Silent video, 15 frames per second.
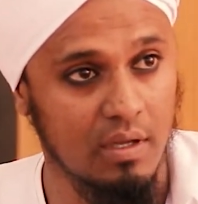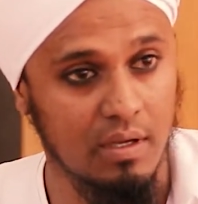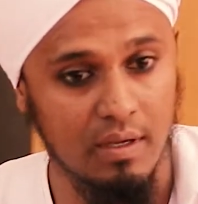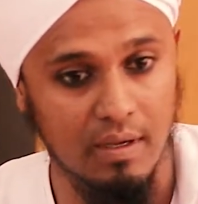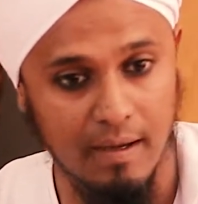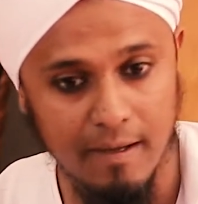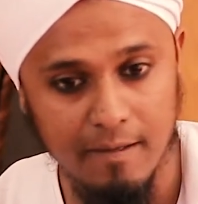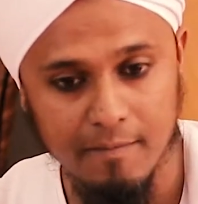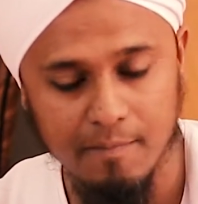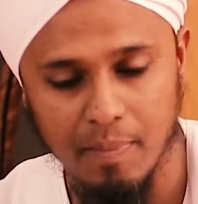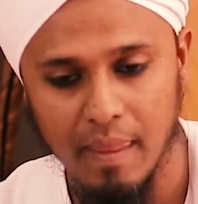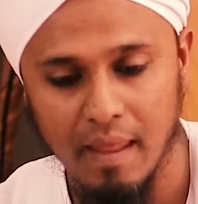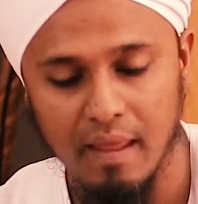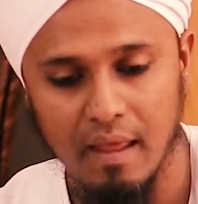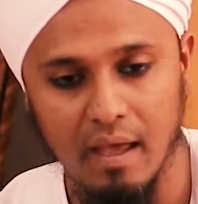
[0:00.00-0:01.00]
All right?
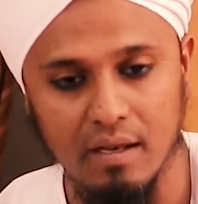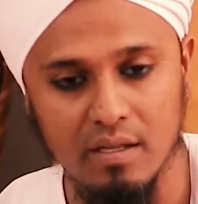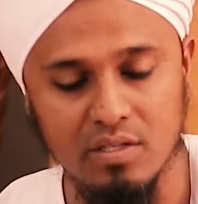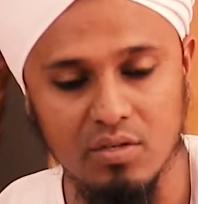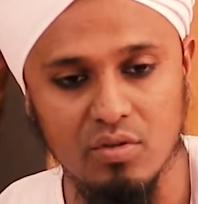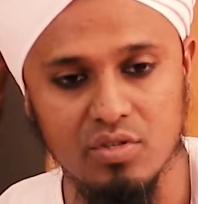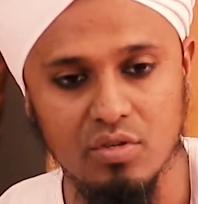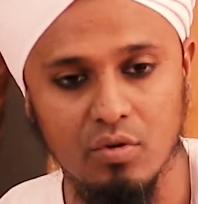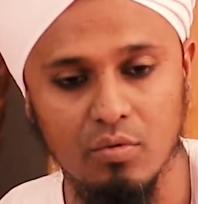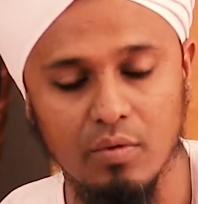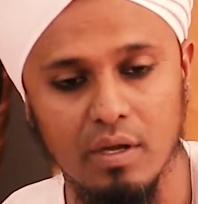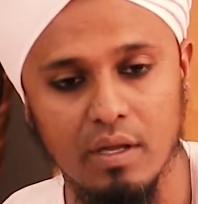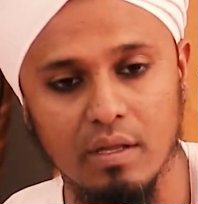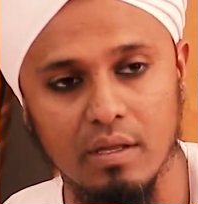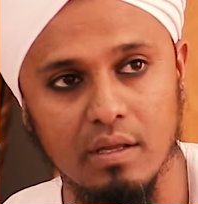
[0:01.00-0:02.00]
And it's also,
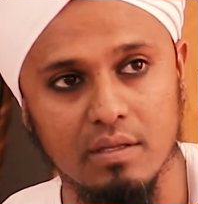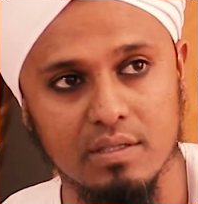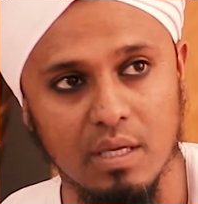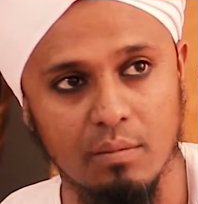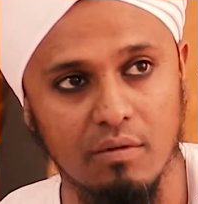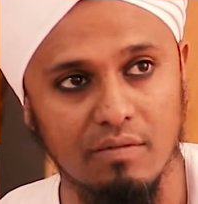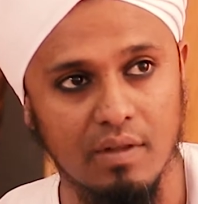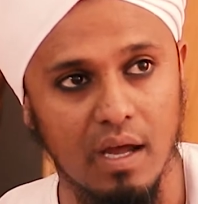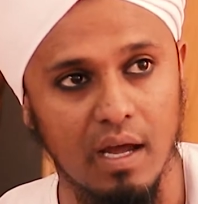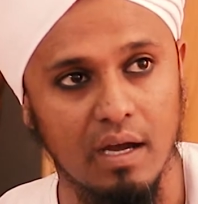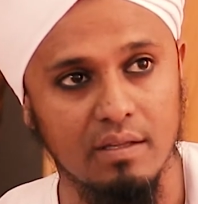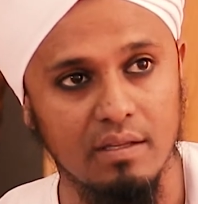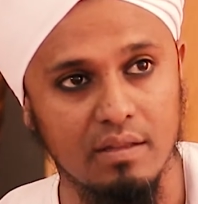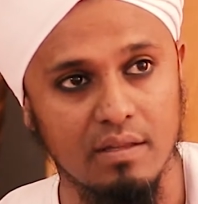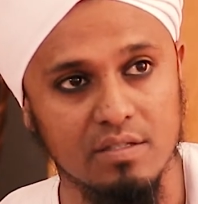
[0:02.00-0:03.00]
in some of the hadith,